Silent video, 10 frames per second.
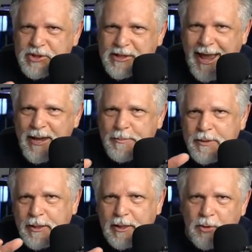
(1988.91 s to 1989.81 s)
scape,
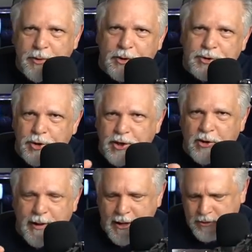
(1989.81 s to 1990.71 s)
you know, where they're turning
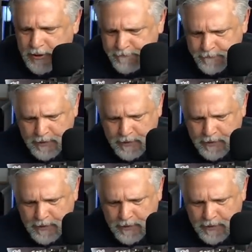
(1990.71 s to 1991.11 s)
around, and